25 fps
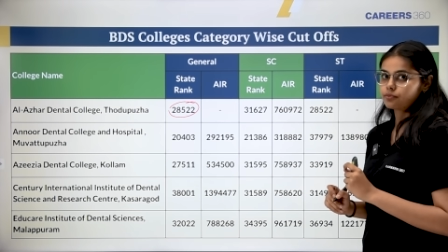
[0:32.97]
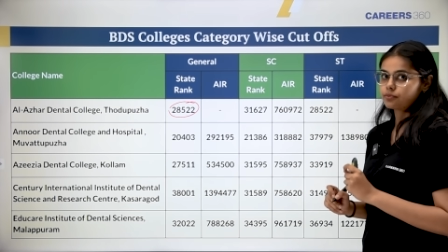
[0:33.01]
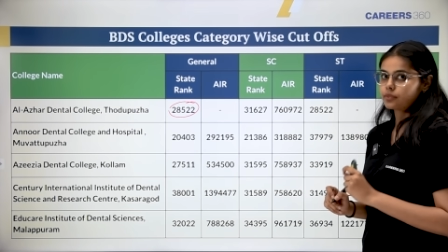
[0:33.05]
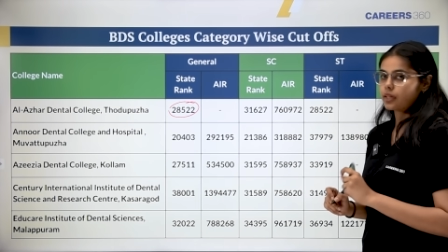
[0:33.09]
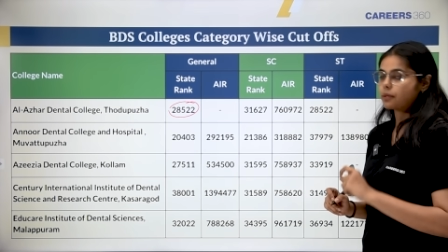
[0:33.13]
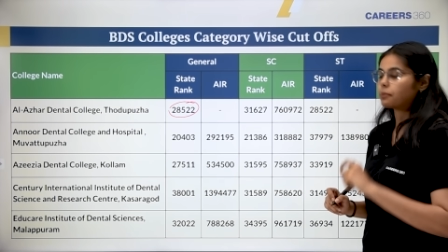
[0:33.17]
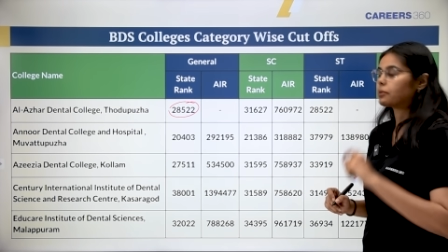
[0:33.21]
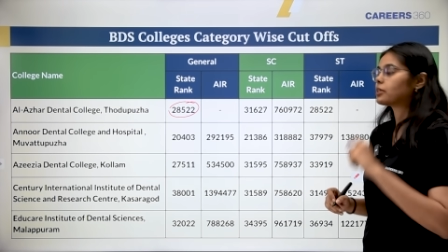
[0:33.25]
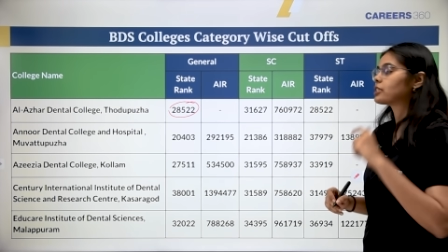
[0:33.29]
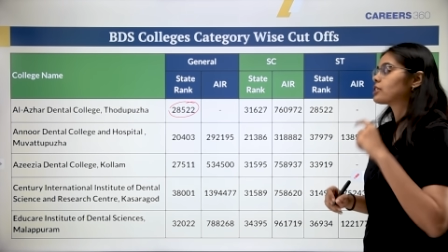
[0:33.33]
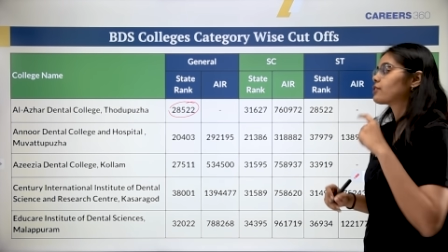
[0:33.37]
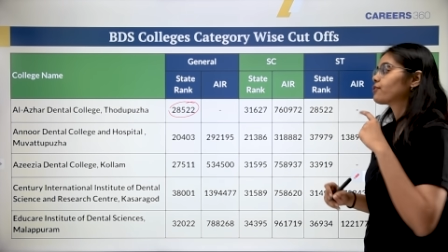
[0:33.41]

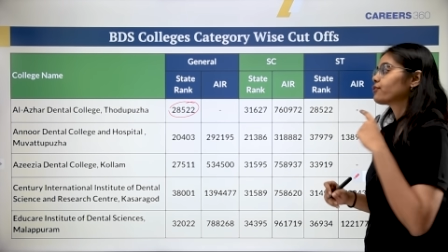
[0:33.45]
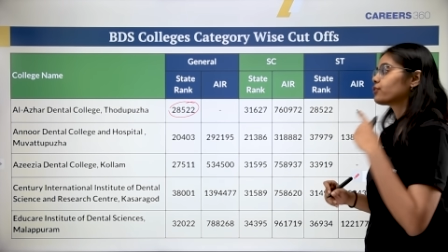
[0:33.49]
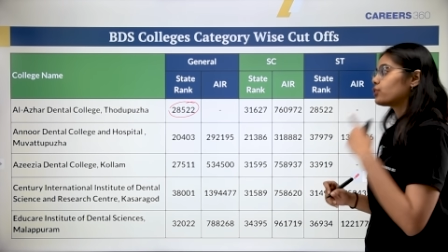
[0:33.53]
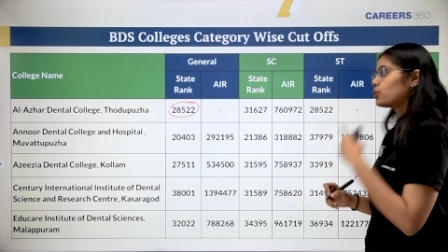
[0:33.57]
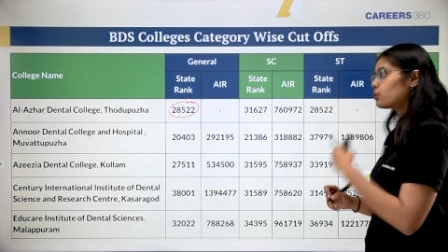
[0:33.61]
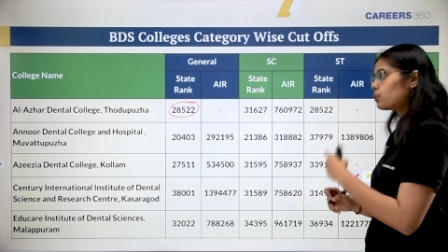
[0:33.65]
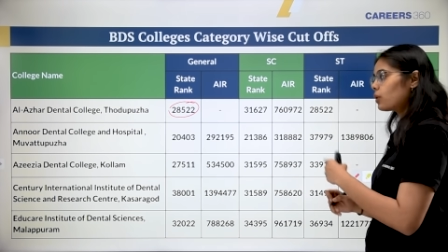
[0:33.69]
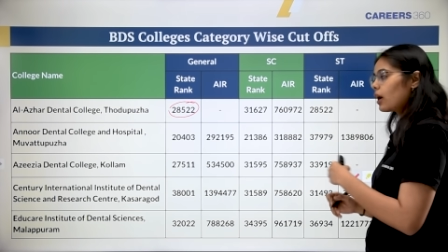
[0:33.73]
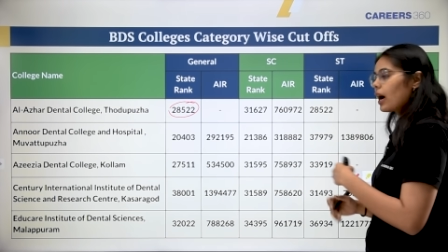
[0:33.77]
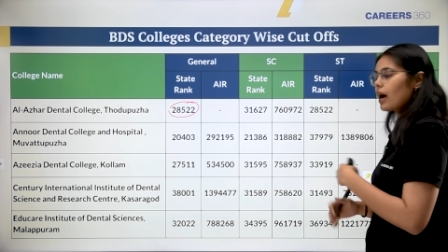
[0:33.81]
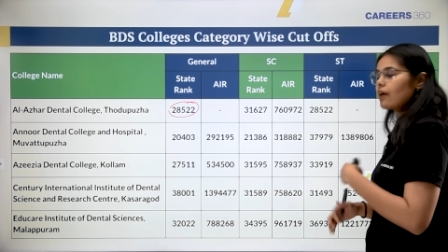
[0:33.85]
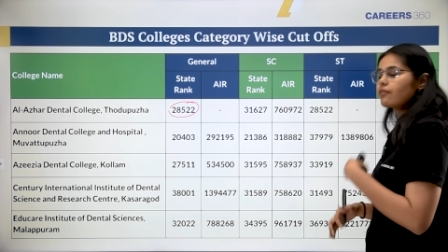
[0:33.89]
That means if
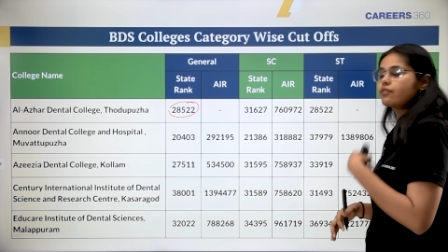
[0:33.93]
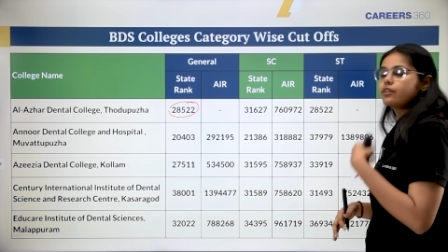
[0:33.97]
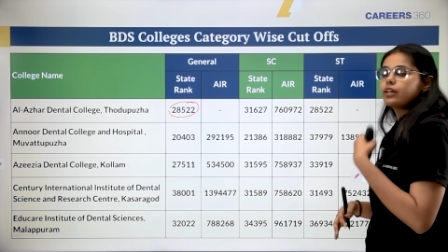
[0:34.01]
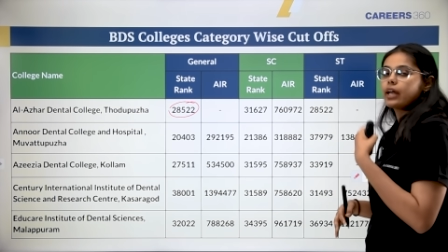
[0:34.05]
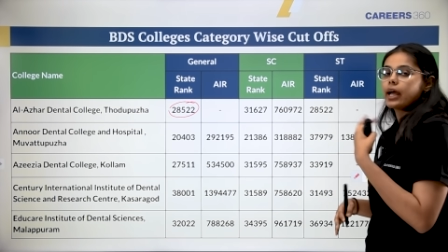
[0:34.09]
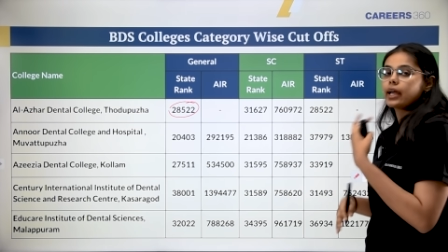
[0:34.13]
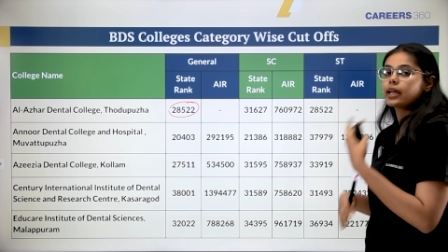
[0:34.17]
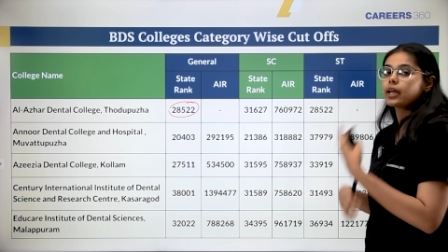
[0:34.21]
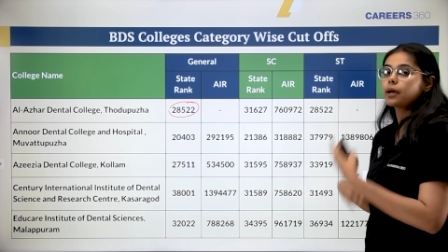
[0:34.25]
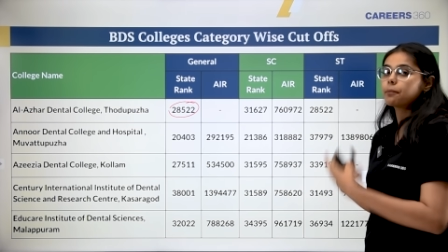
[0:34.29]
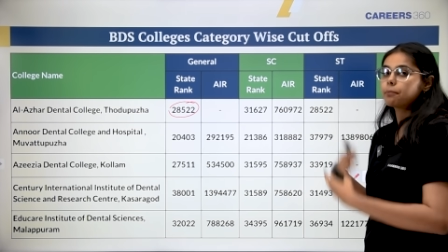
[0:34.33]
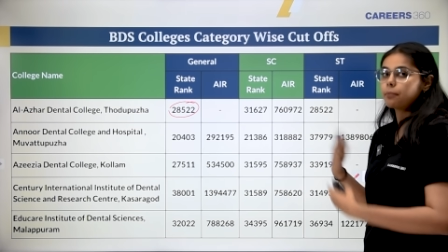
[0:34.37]
you have a
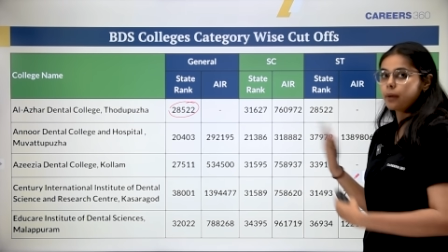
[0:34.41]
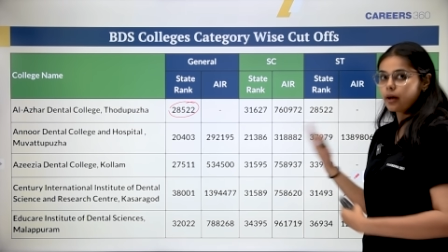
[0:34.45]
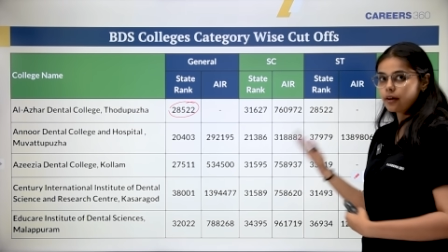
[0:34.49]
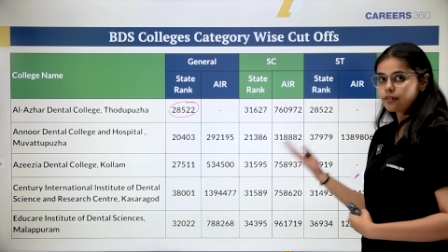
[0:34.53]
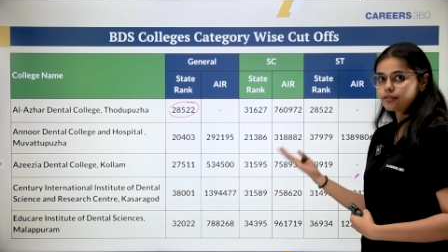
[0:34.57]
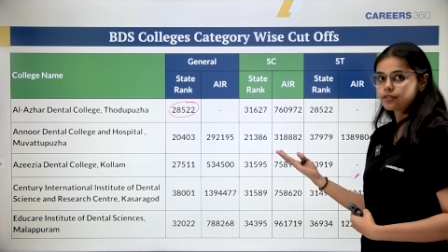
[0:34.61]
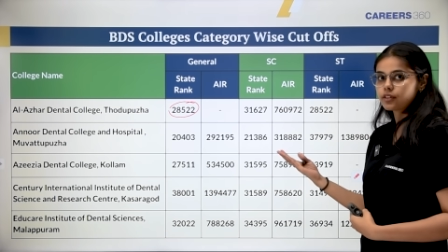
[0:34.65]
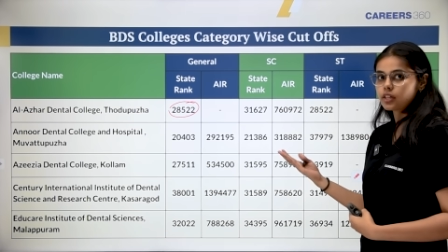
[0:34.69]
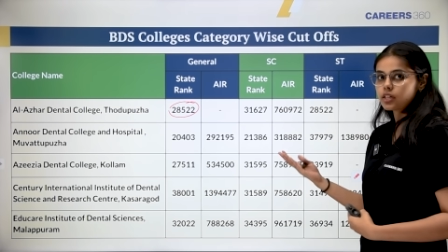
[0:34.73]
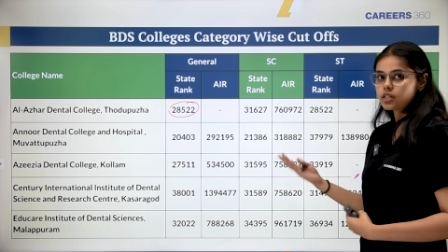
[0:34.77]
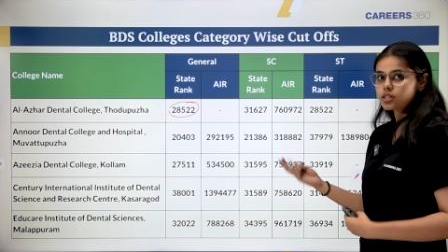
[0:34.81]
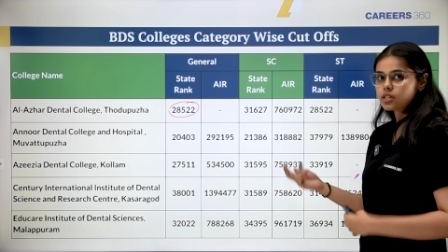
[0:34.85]
rank
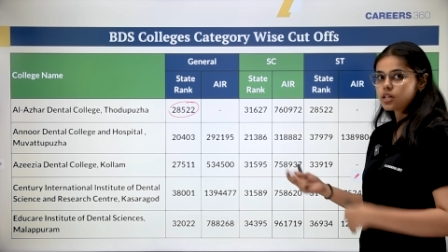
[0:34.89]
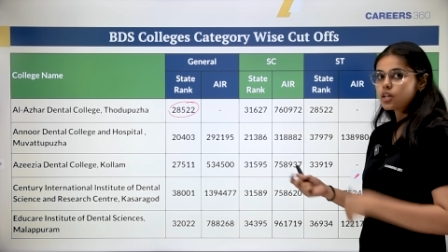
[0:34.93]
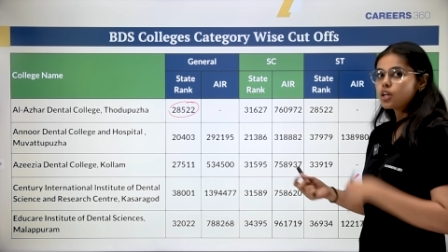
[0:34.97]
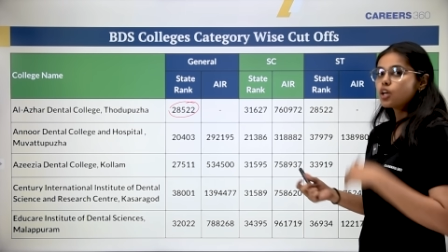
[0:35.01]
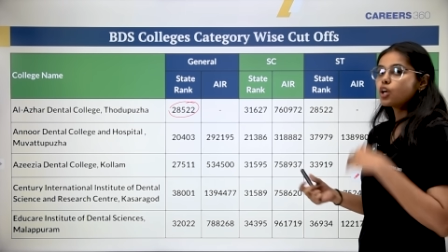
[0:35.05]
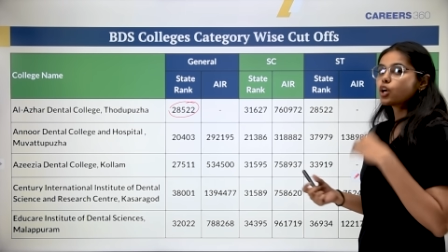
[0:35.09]
above this,